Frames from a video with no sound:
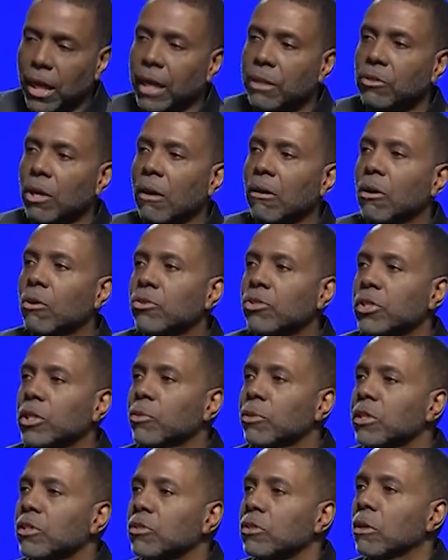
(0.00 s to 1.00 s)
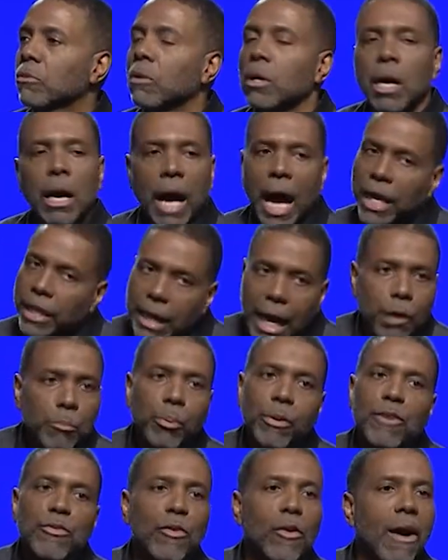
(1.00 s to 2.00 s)
I taught a whole series on how you got to
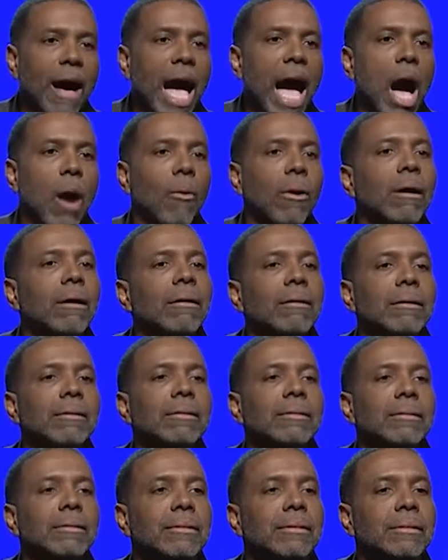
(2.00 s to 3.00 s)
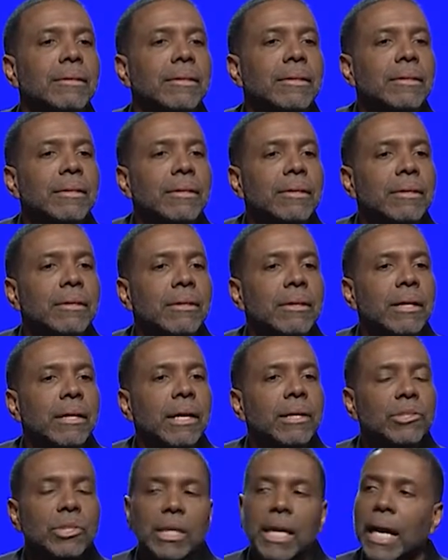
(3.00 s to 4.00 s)
pray for an hour.
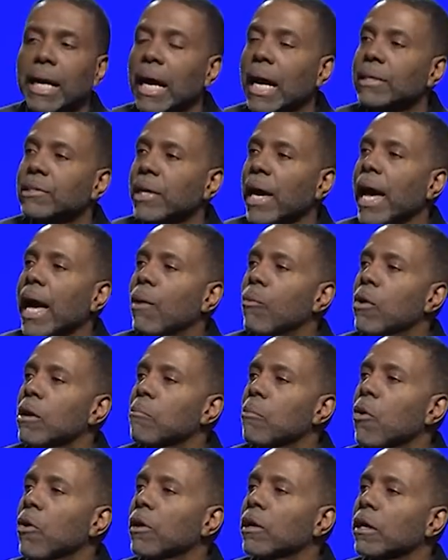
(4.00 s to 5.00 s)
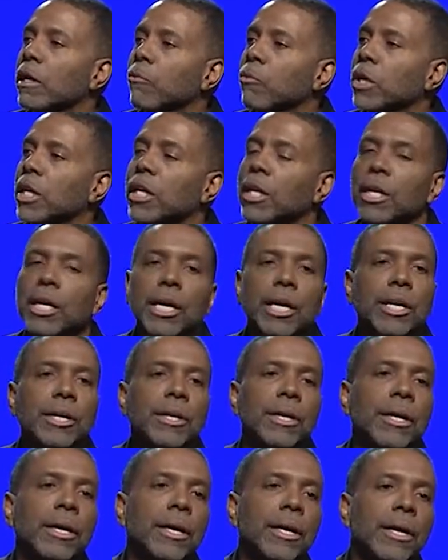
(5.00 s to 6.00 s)
Until I got tired one morning and went in there
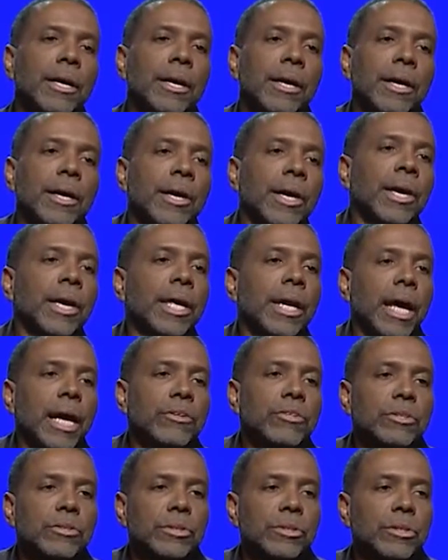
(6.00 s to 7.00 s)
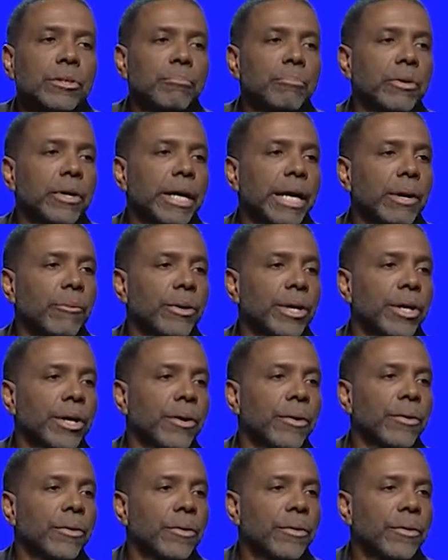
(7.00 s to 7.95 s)
and, and I said, Oh boy, here we go.